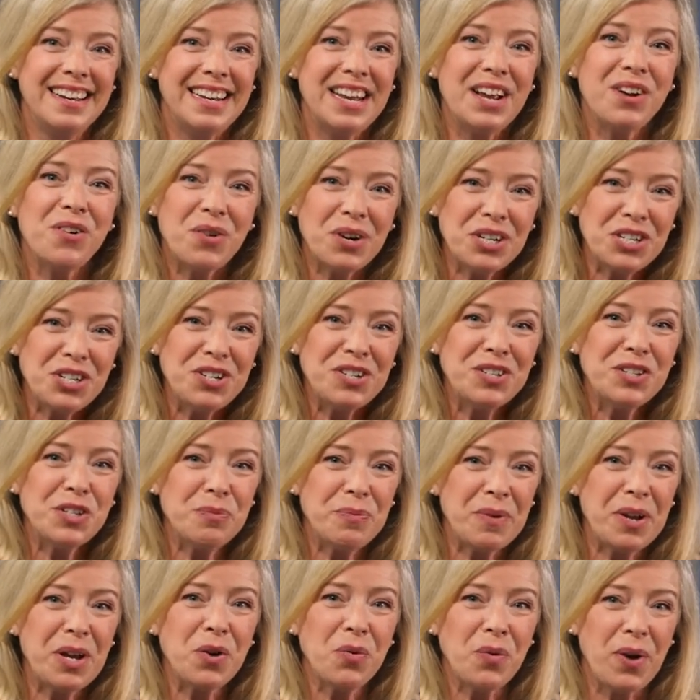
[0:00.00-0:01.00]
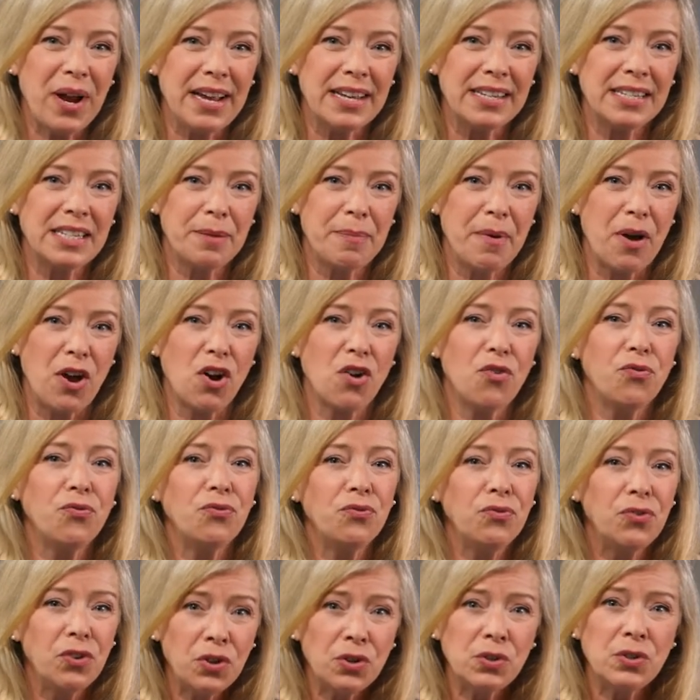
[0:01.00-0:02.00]
Now, questions are being raised about our
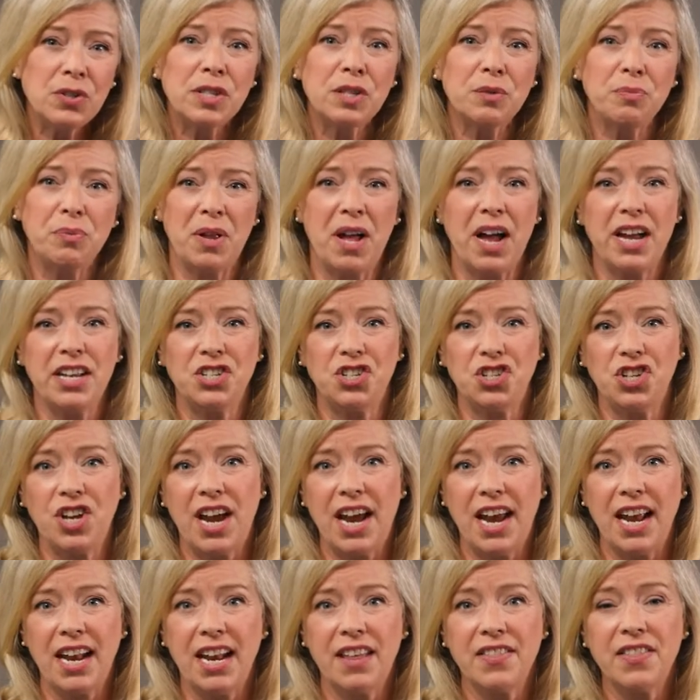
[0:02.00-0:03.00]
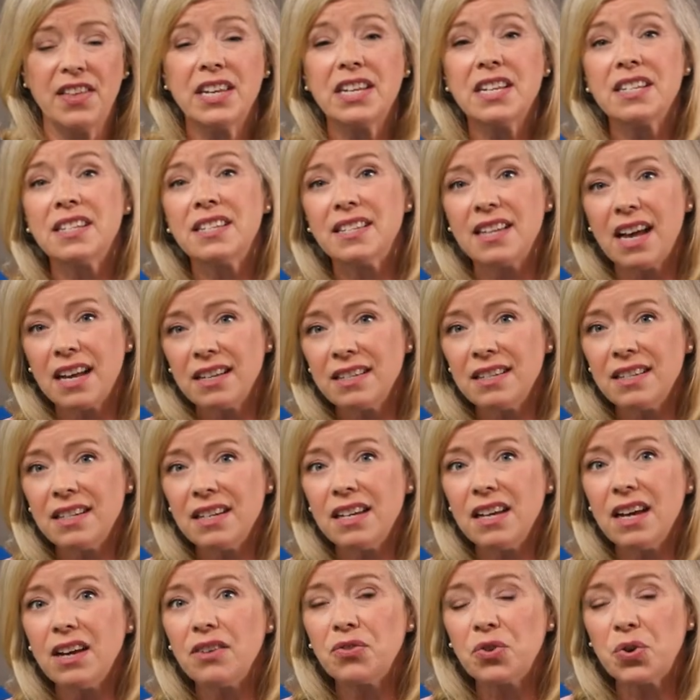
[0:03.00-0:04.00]
food supply chain and the
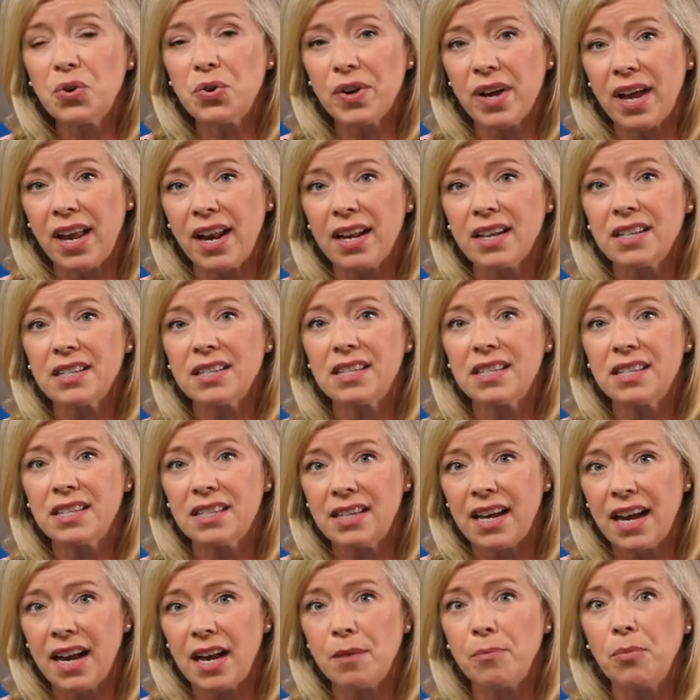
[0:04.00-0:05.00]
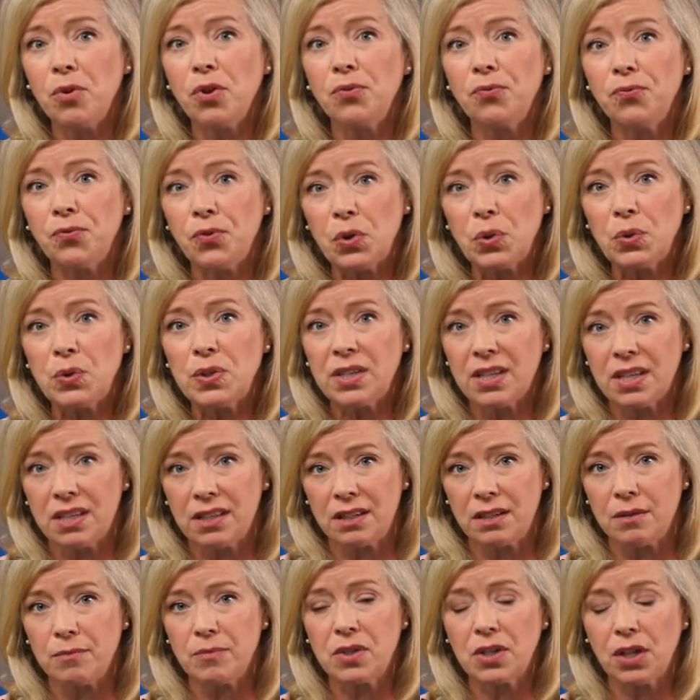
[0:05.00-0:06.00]
necessity of creating sustainable food
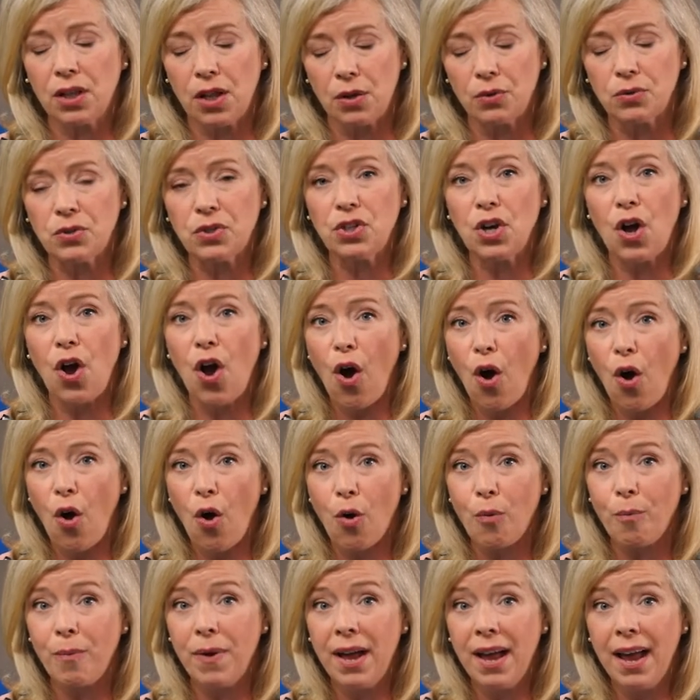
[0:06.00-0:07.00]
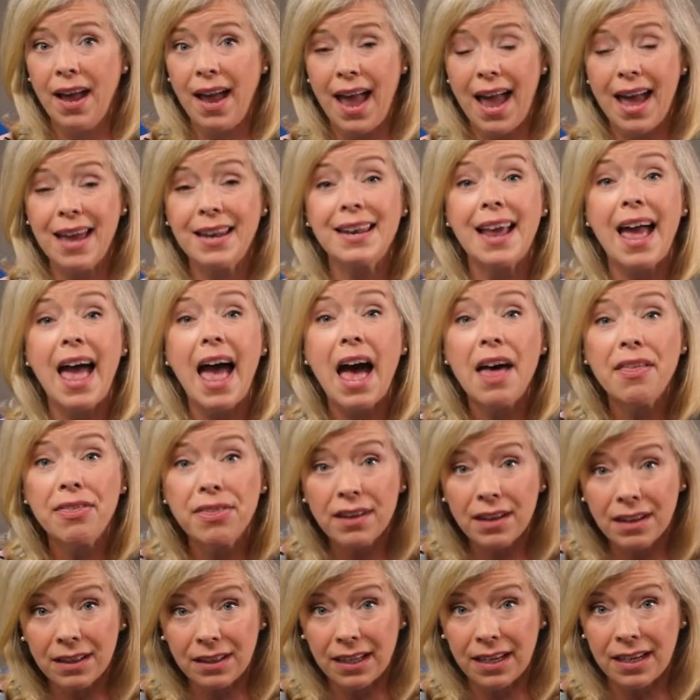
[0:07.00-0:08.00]
systems close to home and
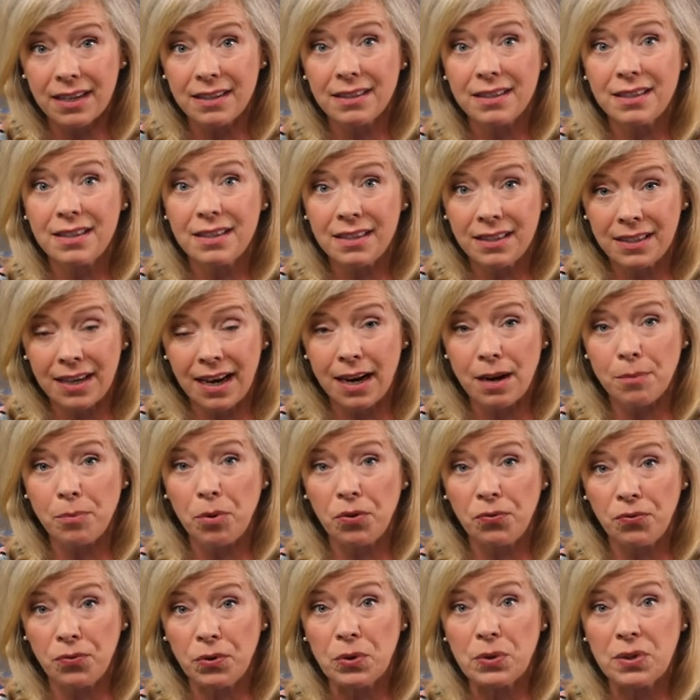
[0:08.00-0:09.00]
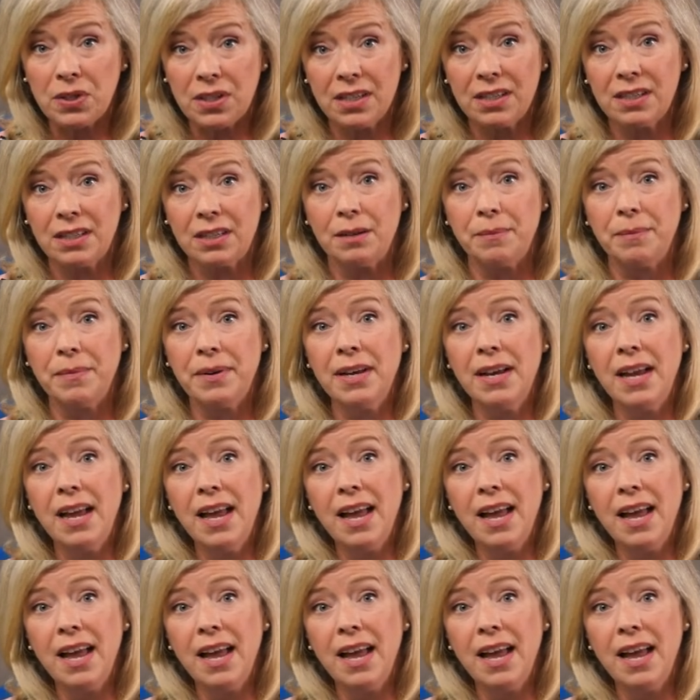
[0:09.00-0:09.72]
ethically sustainable food system.